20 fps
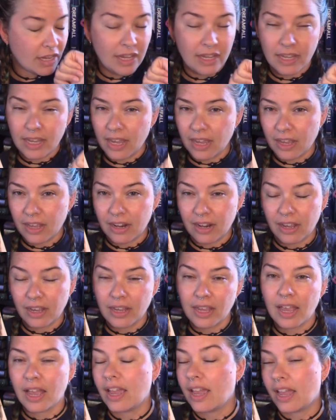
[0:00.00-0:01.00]
I can't, I
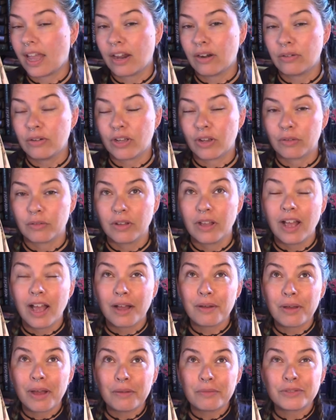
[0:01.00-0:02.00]
can't, I, I don't know.
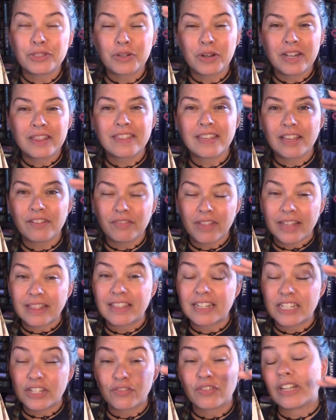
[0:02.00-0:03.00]
I, I, was trying to think of
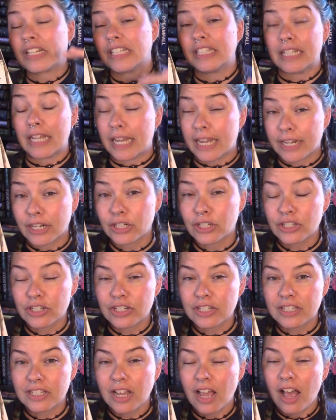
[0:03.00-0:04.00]
like the different
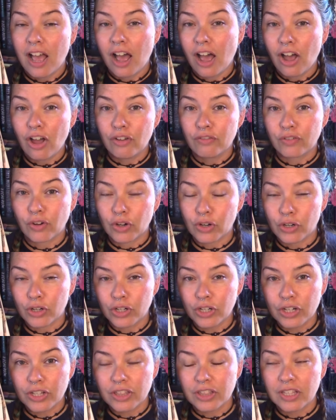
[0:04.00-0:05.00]
layers of
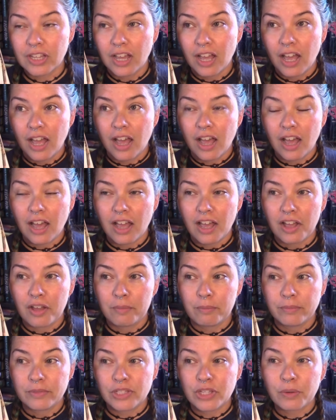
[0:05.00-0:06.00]
earth.
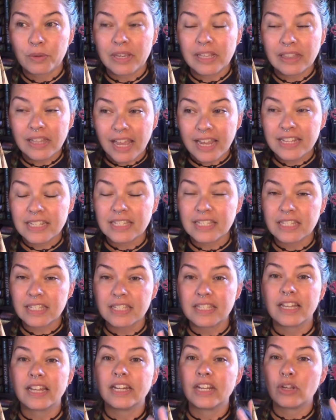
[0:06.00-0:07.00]
Um, so he likes to
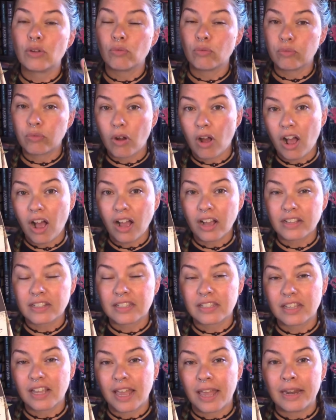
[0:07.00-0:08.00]
study
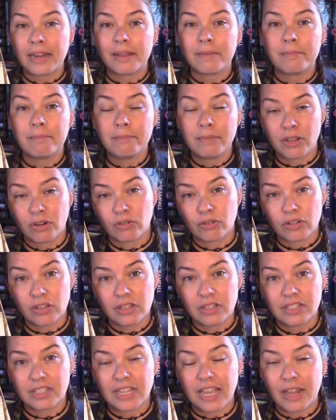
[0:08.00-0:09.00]
rocks and
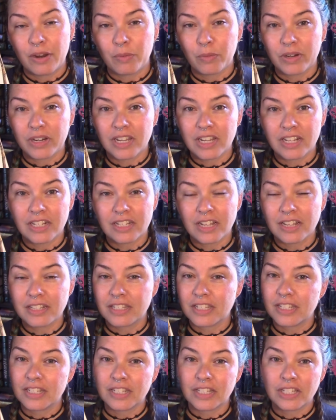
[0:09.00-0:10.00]
minerals. And when he
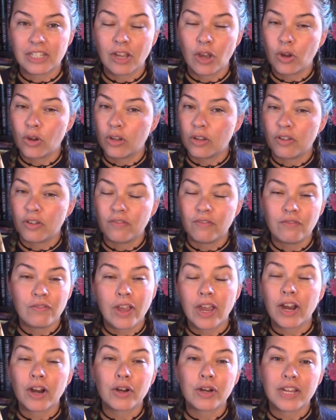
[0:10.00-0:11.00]
does his
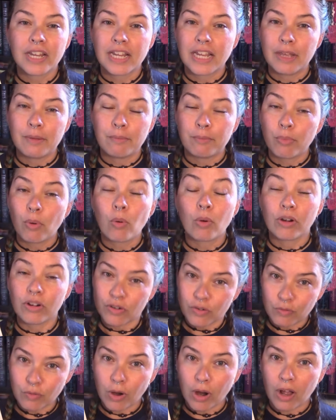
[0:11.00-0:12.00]
very
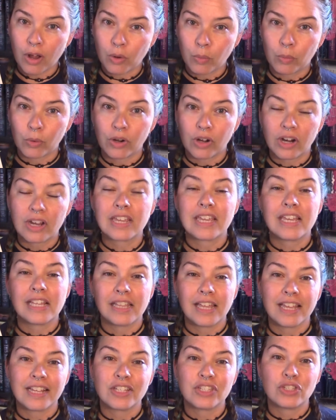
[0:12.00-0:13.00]
important rock work,
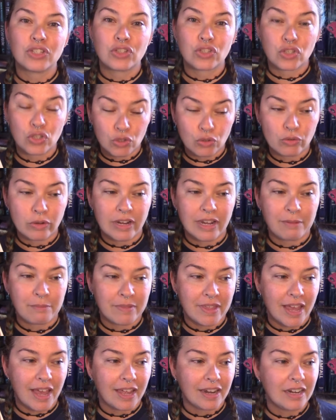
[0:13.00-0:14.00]
he likes to
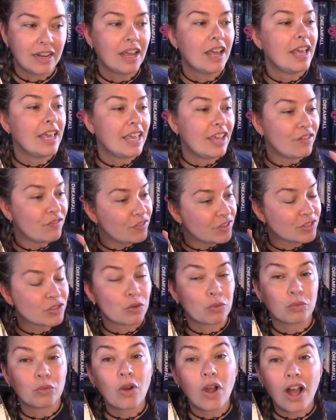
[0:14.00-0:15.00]
scream that if
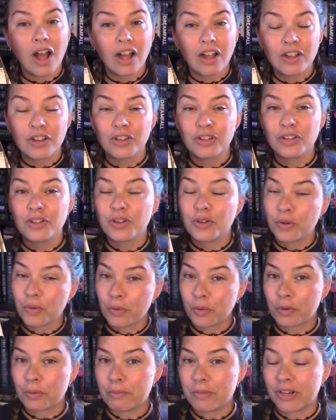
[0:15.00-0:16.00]
it's a rock
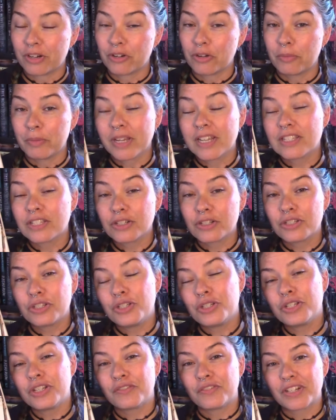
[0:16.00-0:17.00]
or a mineral, because there's
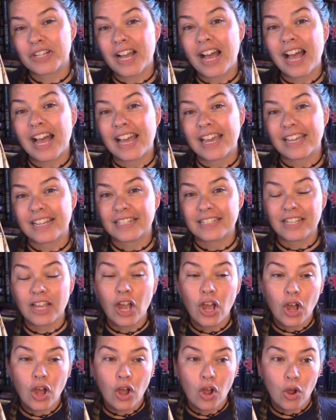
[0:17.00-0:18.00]
two different kinds.
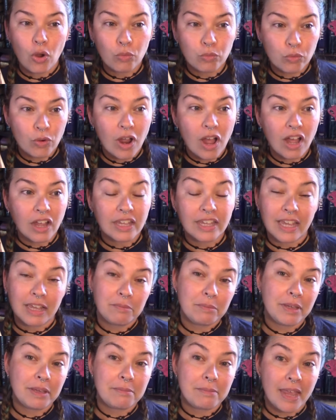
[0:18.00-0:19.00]
A rock
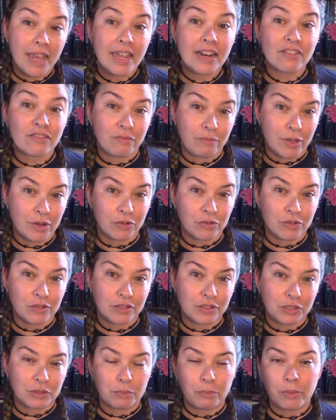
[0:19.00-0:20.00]
can be made of
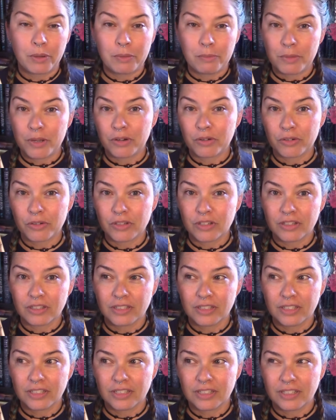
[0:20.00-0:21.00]
minerals, but a
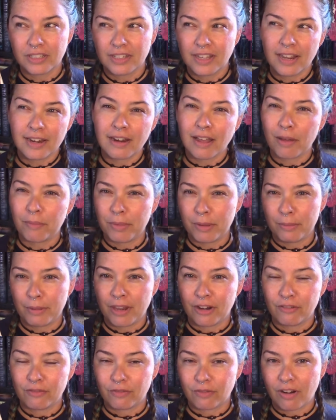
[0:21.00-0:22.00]
mineral cannot be
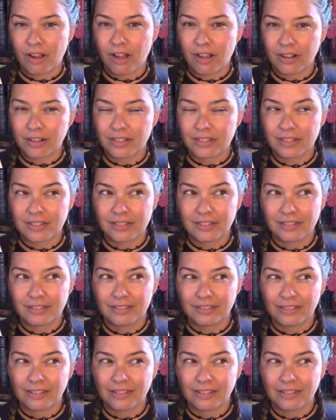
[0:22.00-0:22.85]
made of rocks.